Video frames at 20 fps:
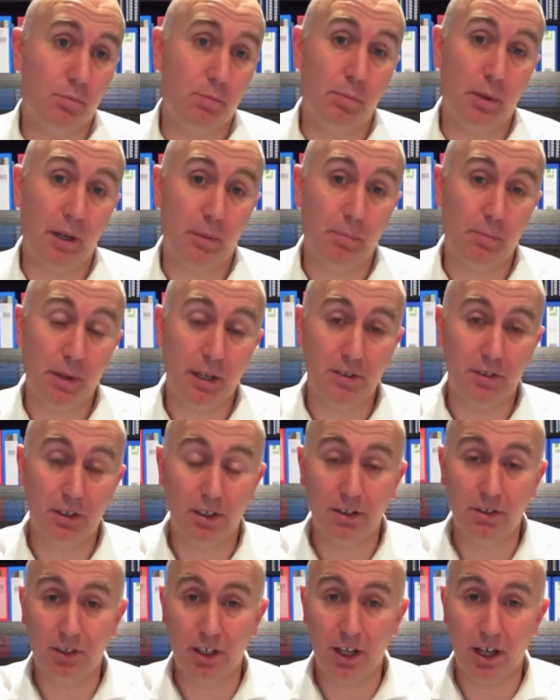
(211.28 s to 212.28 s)

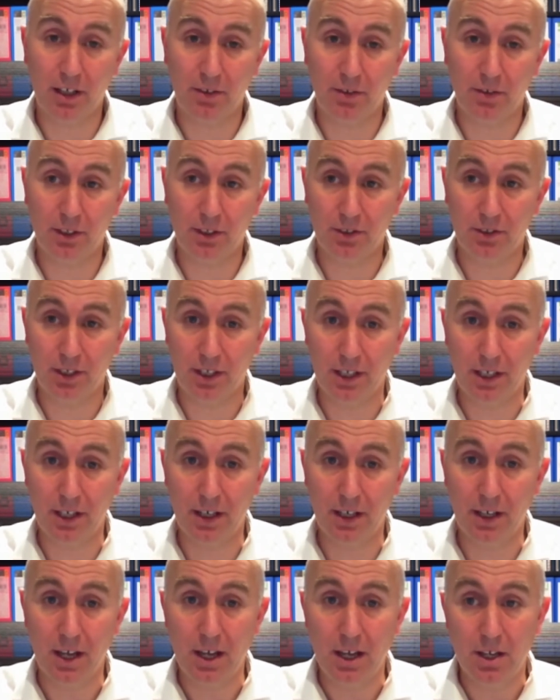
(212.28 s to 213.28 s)
basically the start of this
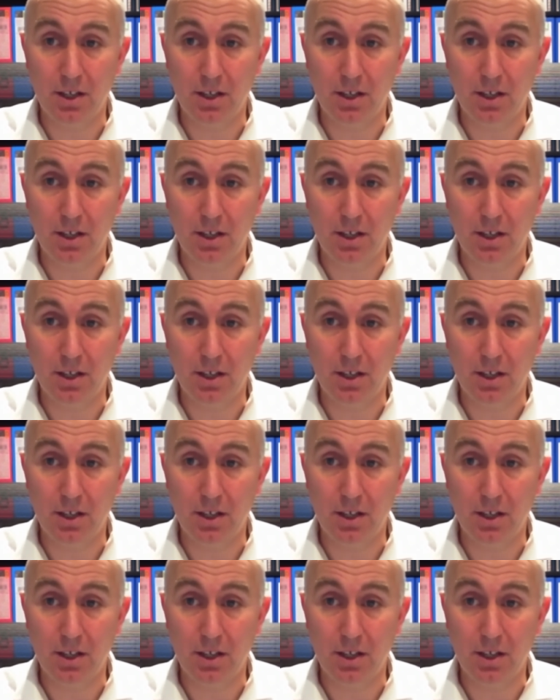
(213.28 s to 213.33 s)
year,